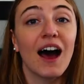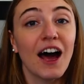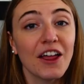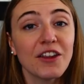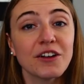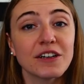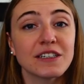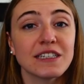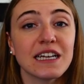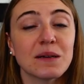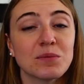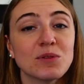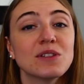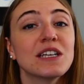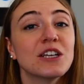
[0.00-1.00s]
Other
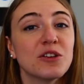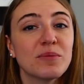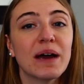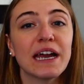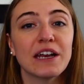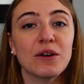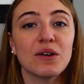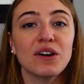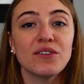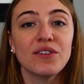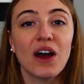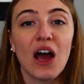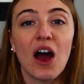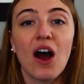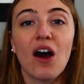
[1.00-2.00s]
examples that you might know
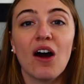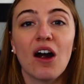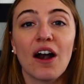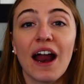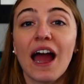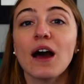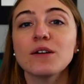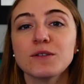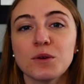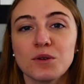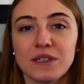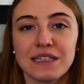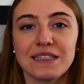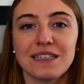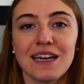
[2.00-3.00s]
of are
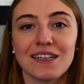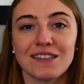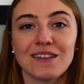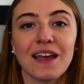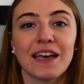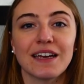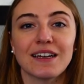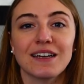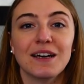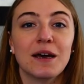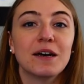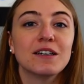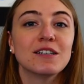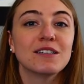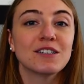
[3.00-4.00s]
household insects, like
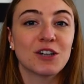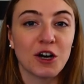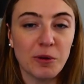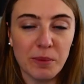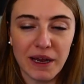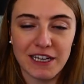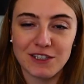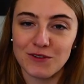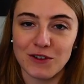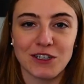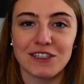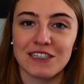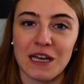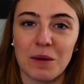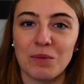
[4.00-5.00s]
termites, for
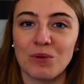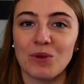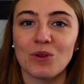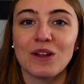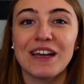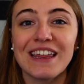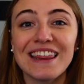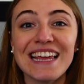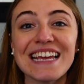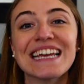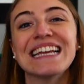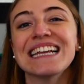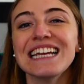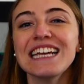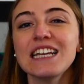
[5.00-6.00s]
example. They
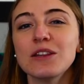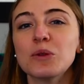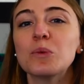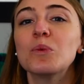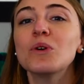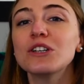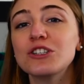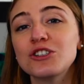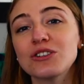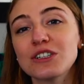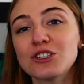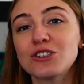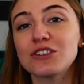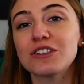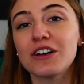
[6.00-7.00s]
can eat the wood
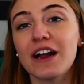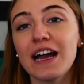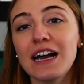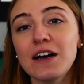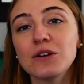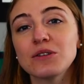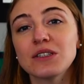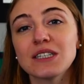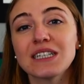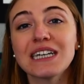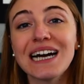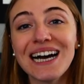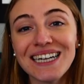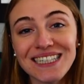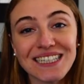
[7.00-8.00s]
structure in your house,
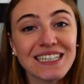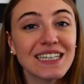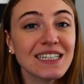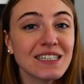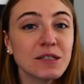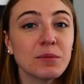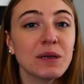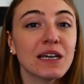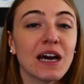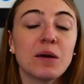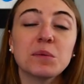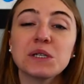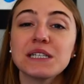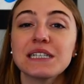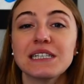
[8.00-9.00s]
causing it to
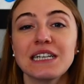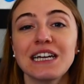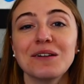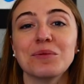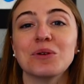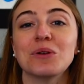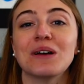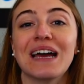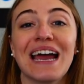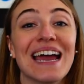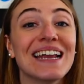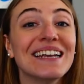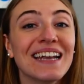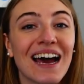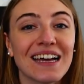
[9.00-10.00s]
become unstable
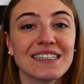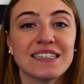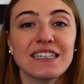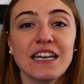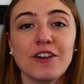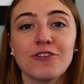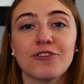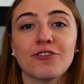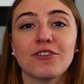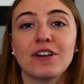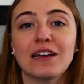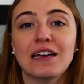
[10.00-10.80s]
and not safe.